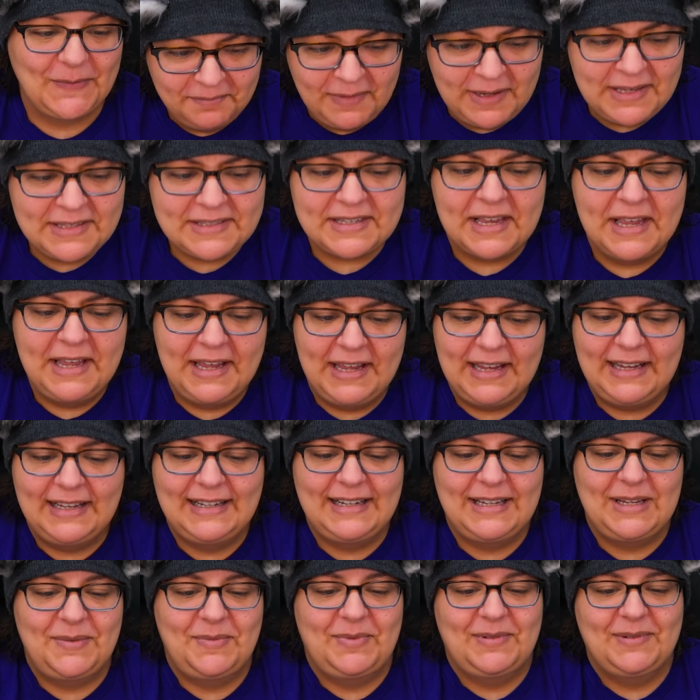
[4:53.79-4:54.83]
Miz
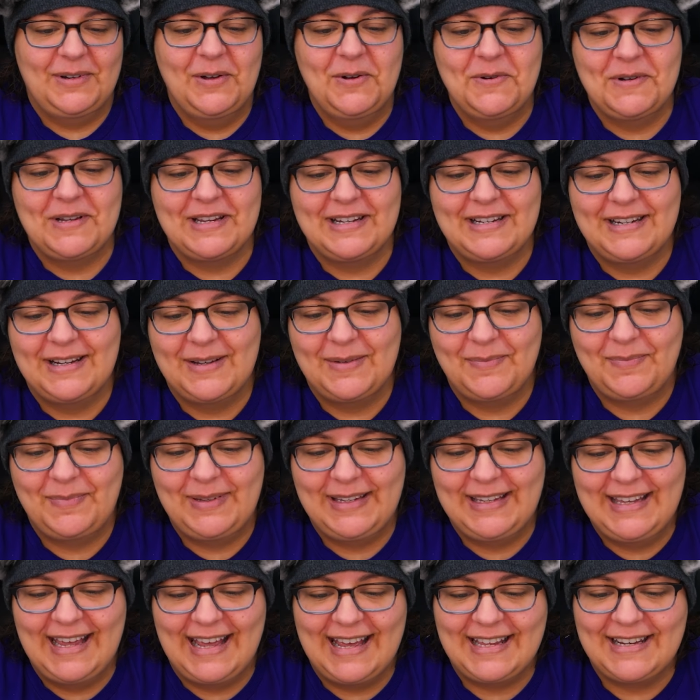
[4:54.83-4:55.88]
Haley! Logan
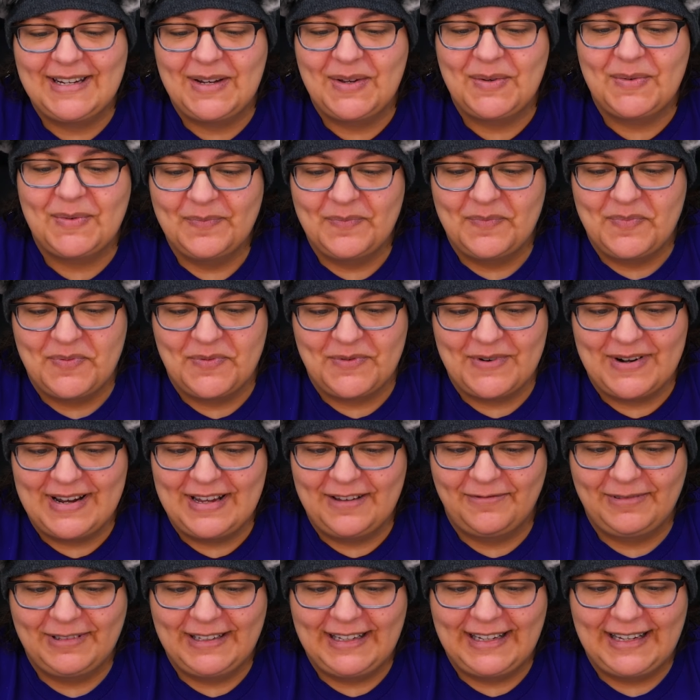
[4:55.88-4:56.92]
began
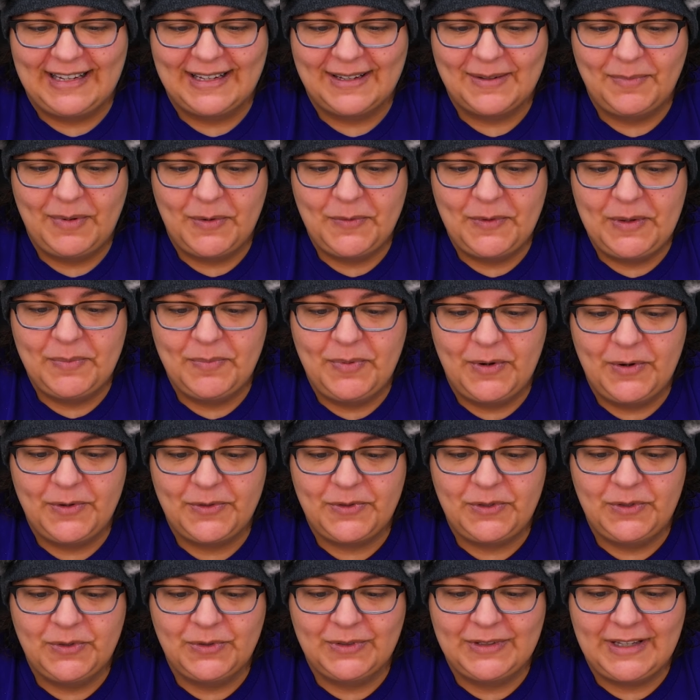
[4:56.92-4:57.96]
bravely, but we both
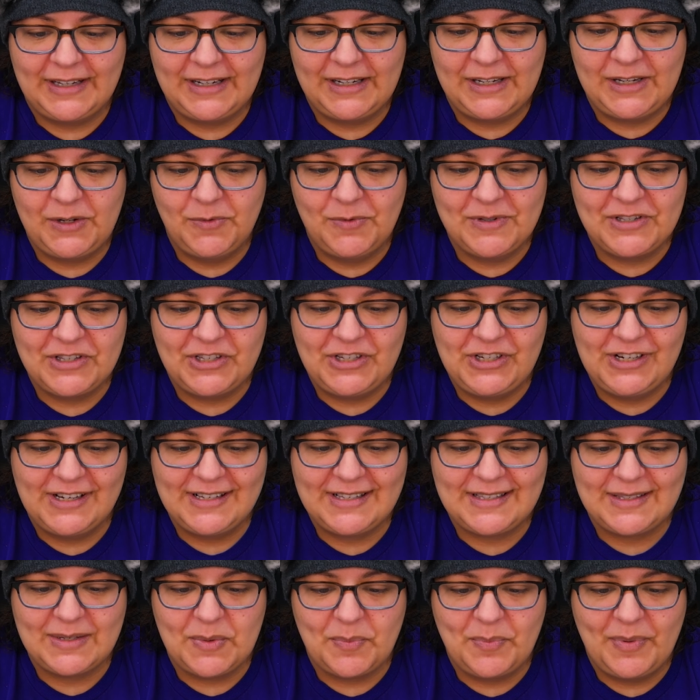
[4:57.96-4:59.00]
knew that he was
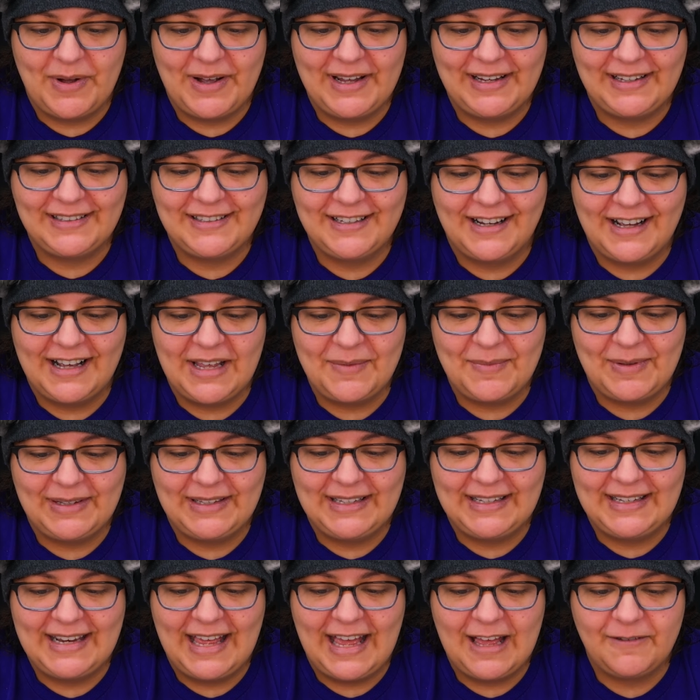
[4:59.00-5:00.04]
just buying time and
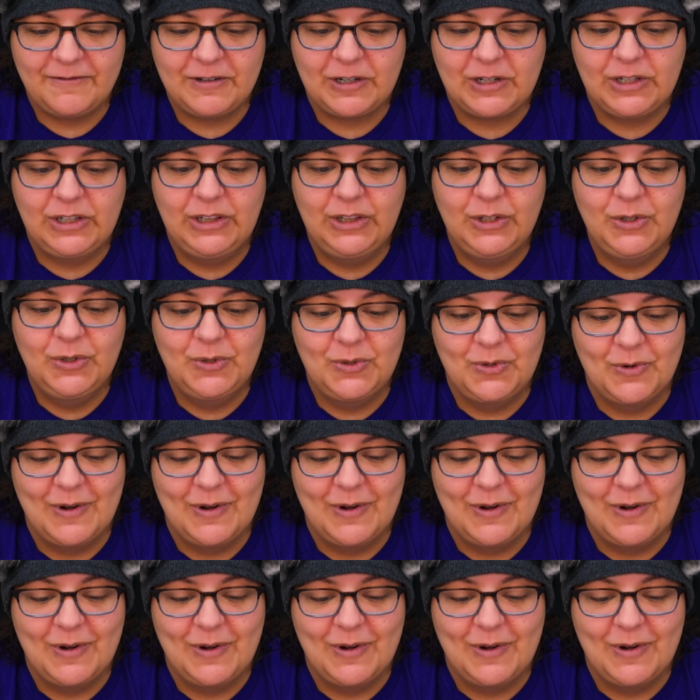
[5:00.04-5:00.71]
didn't have a clue